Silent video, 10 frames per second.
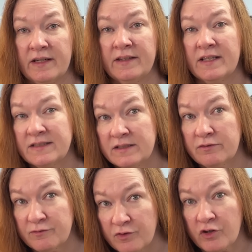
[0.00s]
Now, that's the
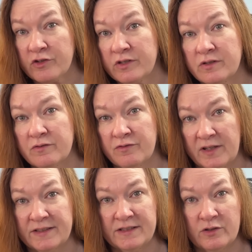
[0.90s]
first
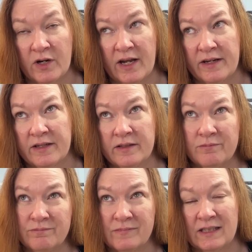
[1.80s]
Flexi dragon,